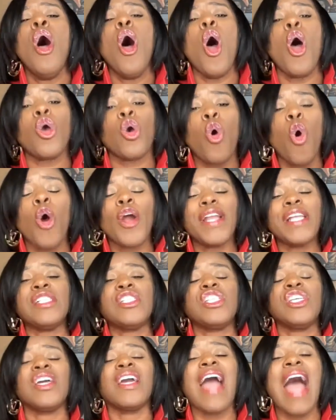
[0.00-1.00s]
according
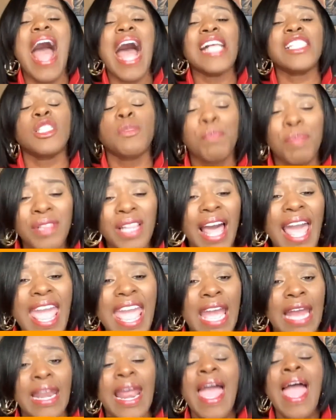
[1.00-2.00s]
to God's
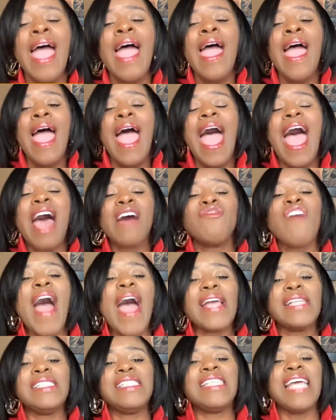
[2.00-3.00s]
plan? Have
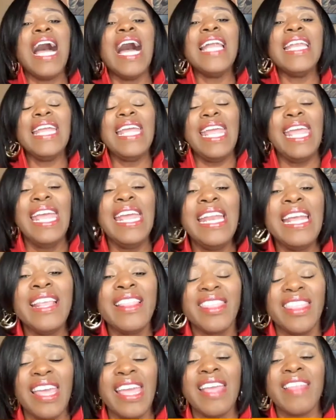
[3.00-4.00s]
I done
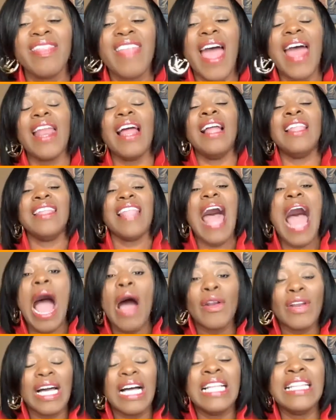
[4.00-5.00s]
anything that
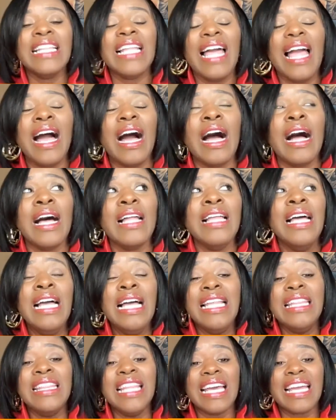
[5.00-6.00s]
allowed a, a,
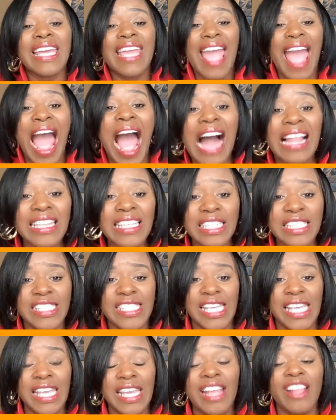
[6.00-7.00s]

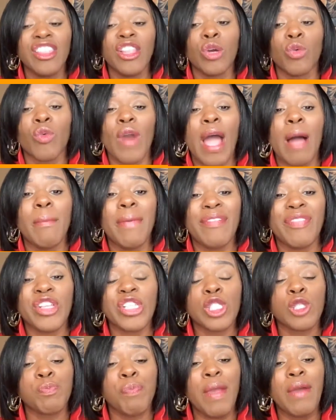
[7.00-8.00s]
legality in the realm of the
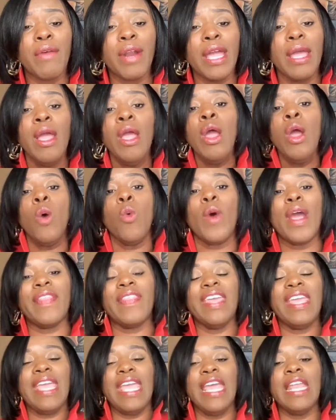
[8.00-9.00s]
spirit where
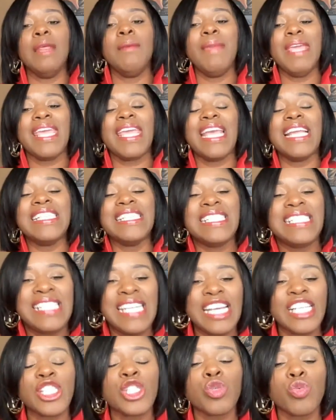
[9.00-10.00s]
the enemy can
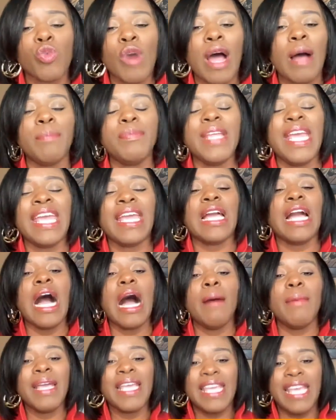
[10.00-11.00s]
disrupt and
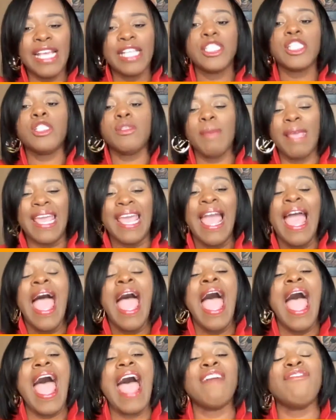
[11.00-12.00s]
come against me?
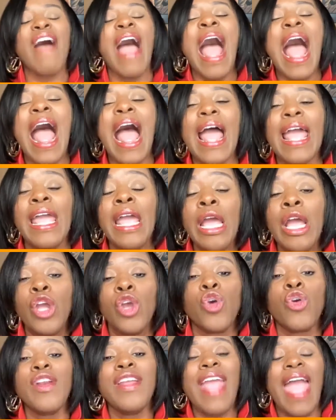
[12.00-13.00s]
Have I
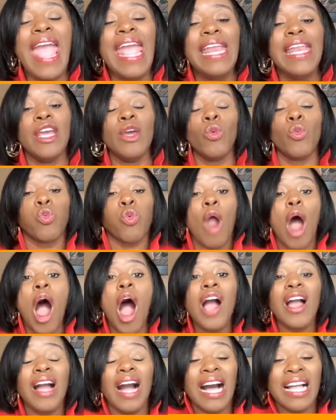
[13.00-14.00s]
created
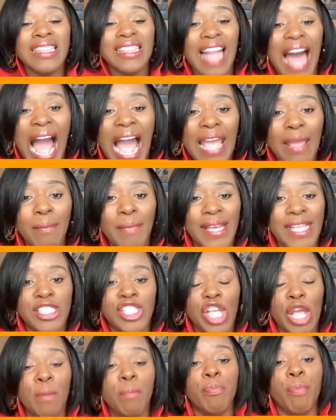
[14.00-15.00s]
wrong
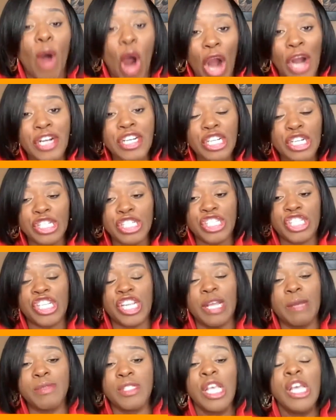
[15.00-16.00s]
alignments and
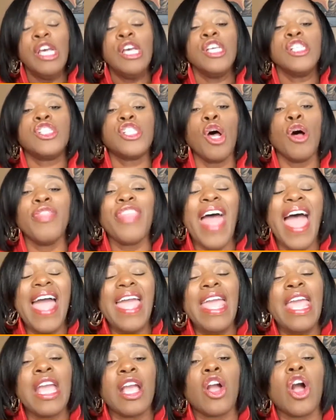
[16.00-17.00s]
partnerships so that
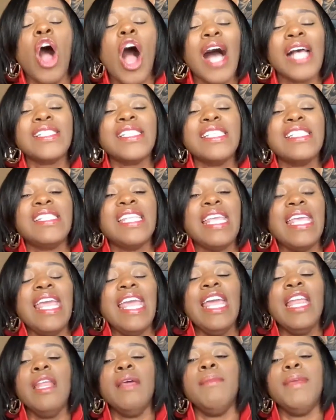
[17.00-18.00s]
it causes the
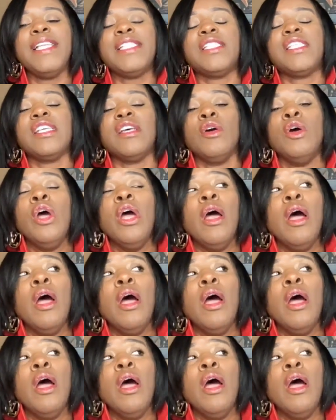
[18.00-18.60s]
enemy to